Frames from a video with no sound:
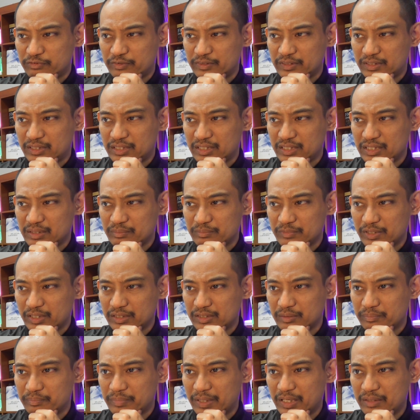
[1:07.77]
he claim that
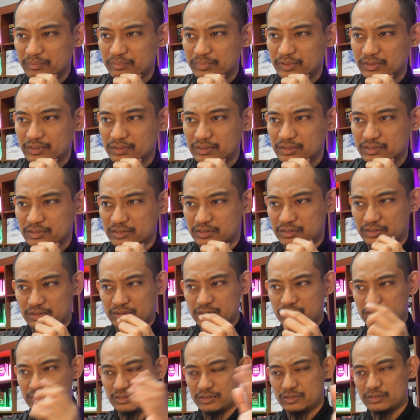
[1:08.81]
the Bible
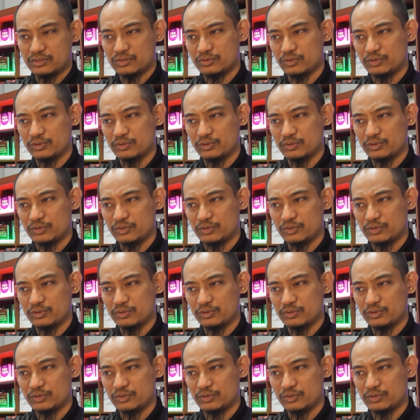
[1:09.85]
is